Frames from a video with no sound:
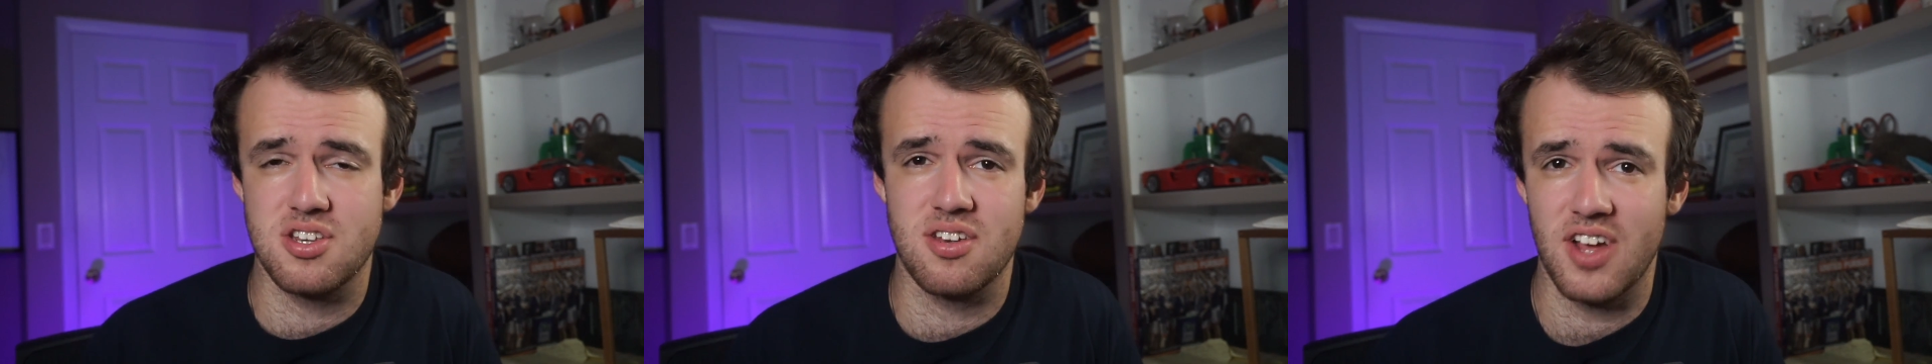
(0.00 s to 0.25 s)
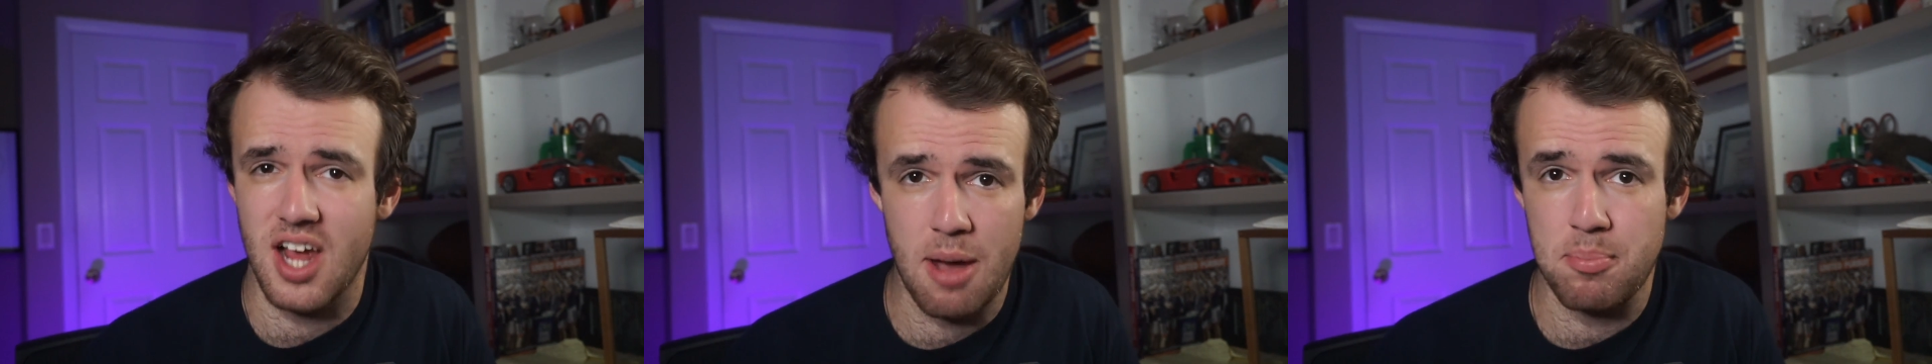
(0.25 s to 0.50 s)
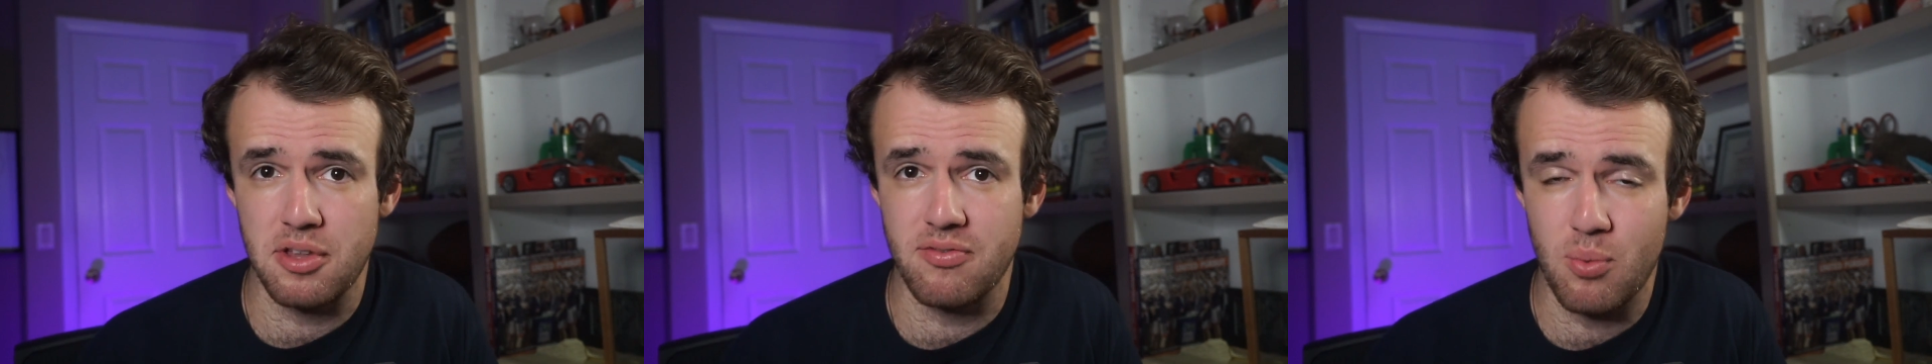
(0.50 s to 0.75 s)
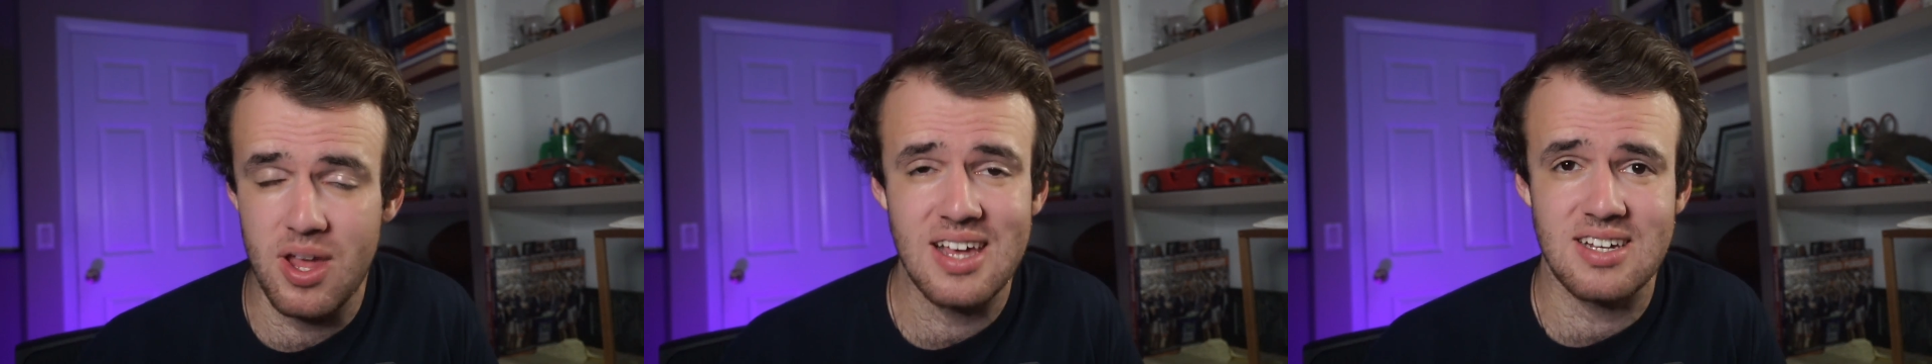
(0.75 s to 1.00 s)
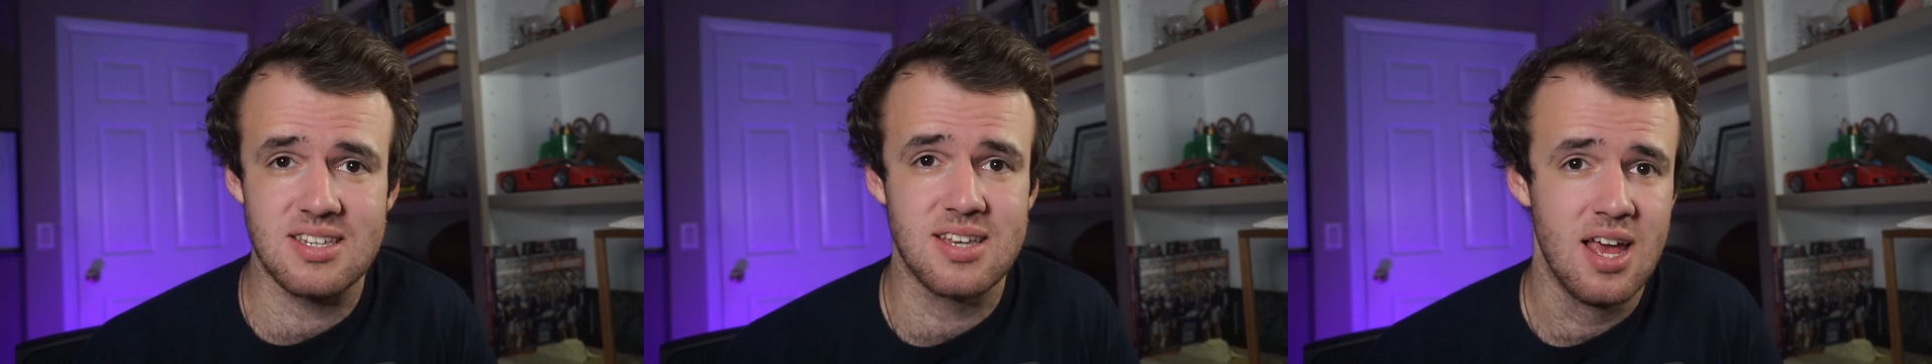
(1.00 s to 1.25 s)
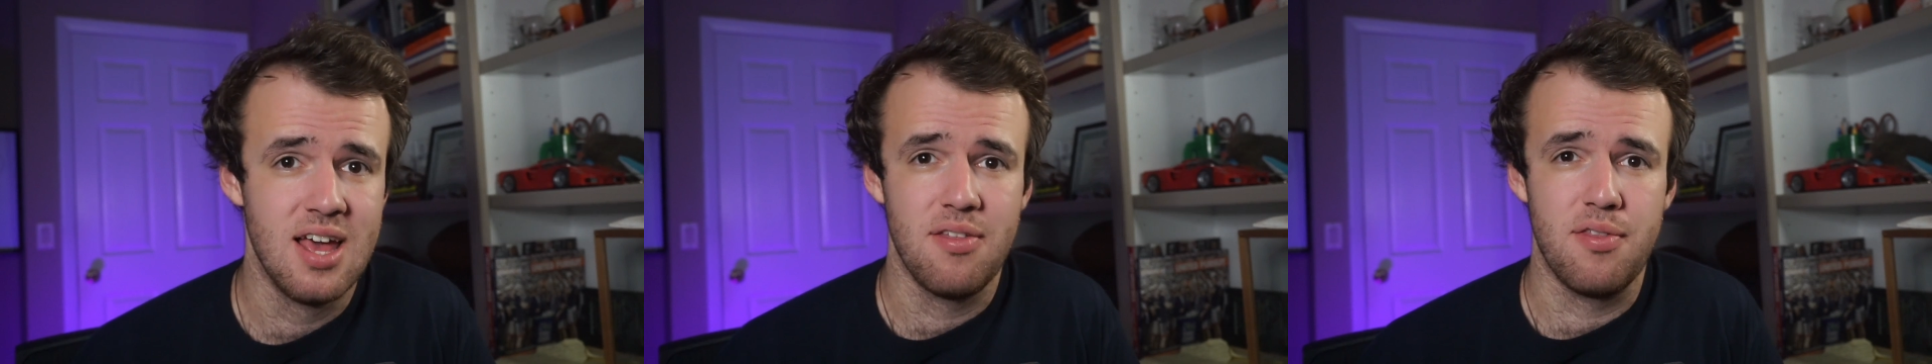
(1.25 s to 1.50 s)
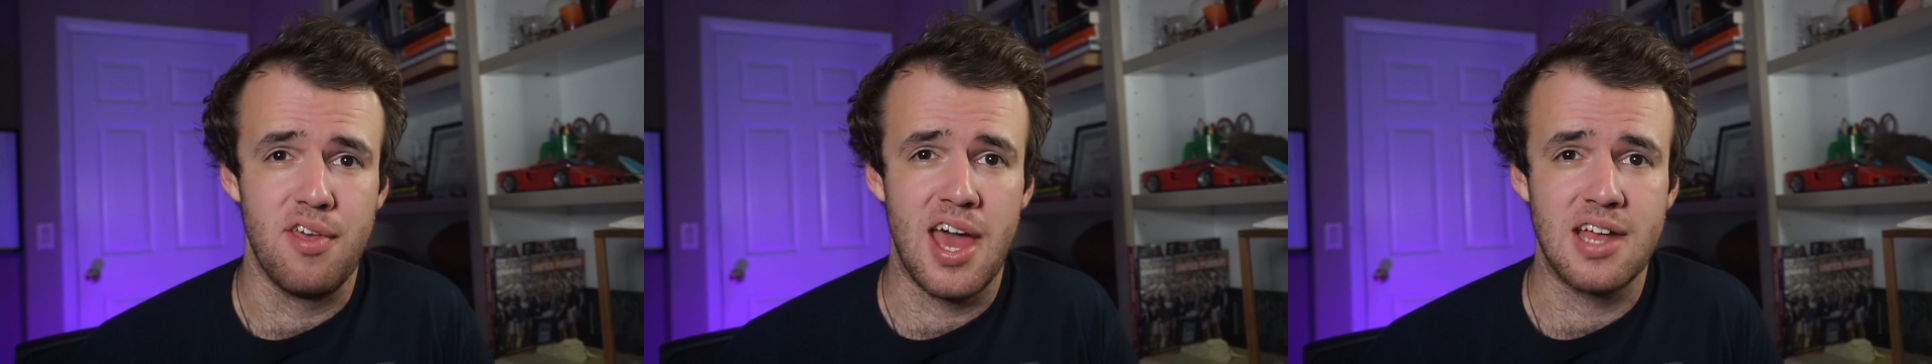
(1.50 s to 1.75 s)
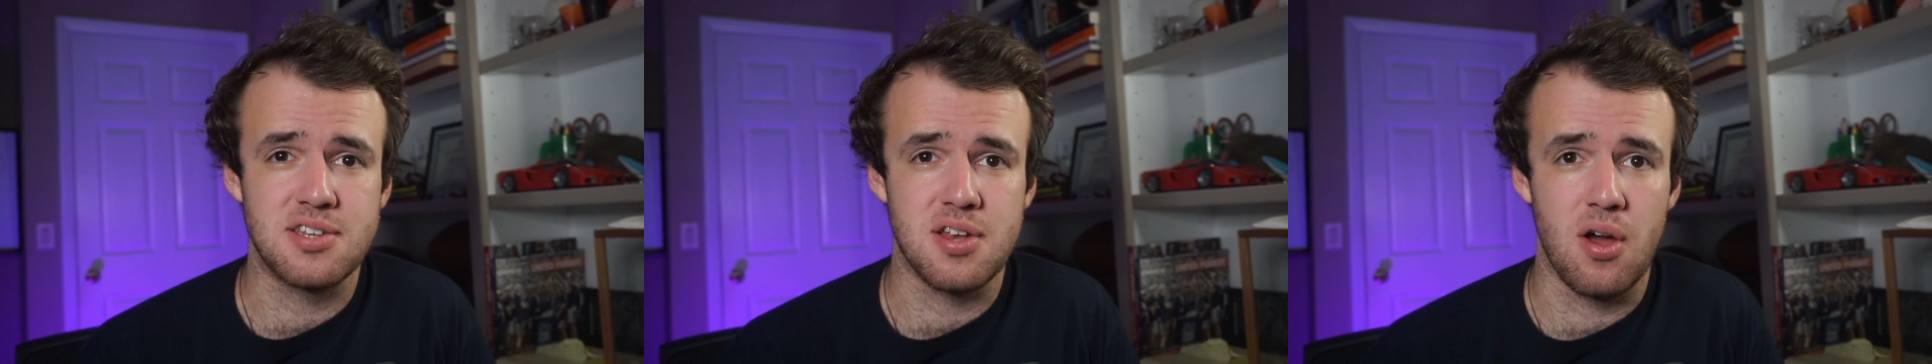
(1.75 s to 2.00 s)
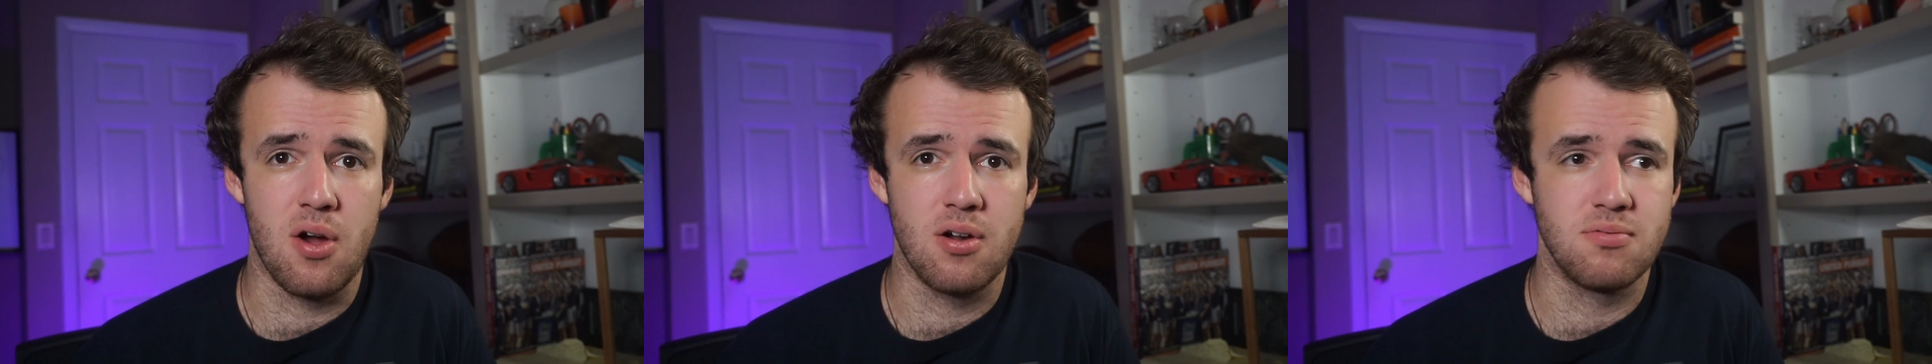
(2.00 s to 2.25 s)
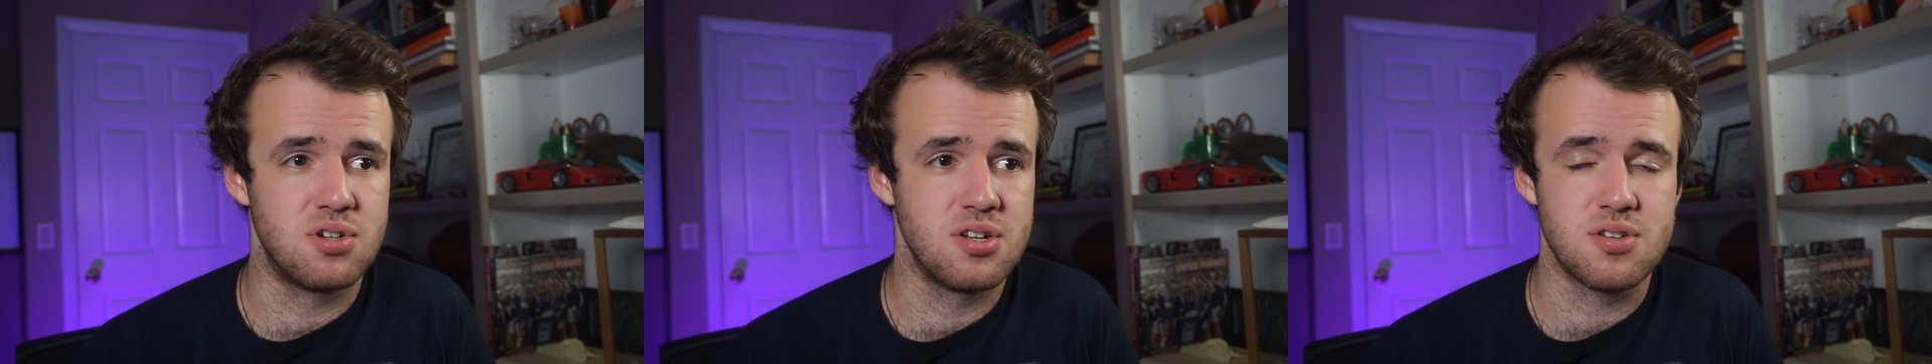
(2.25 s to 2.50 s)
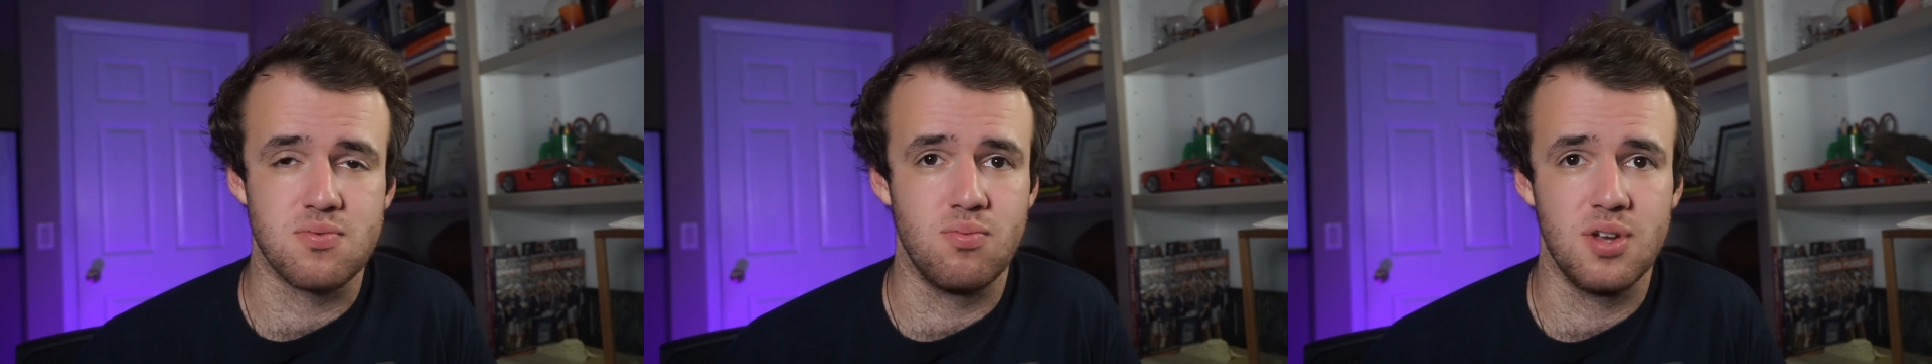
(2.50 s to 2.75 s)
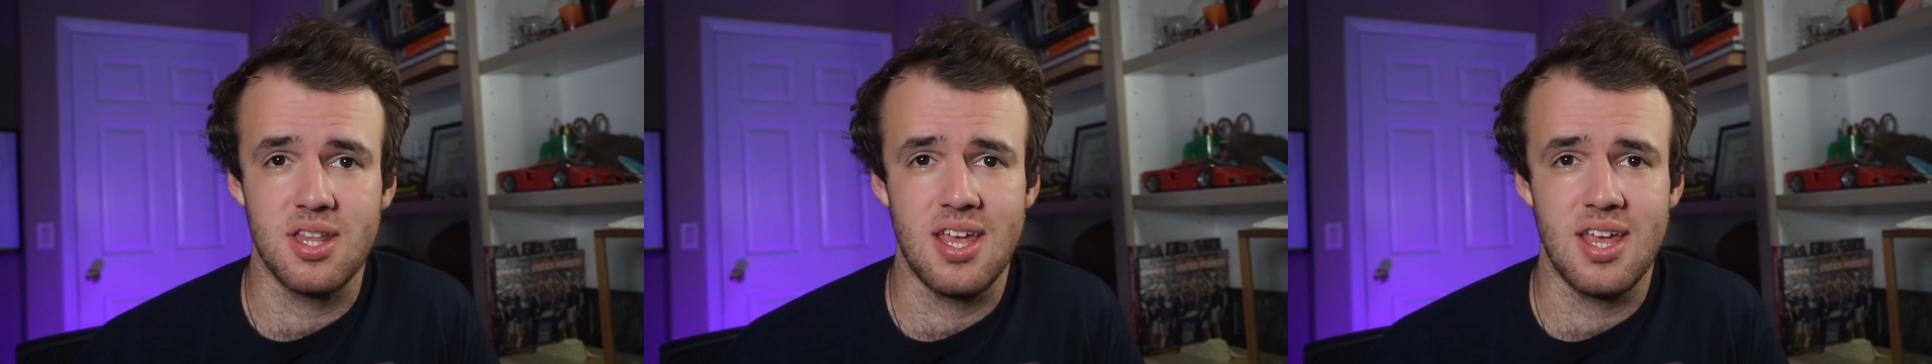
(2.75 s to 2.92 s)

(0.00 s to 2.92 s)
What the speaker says: of a couple of weeks that are just really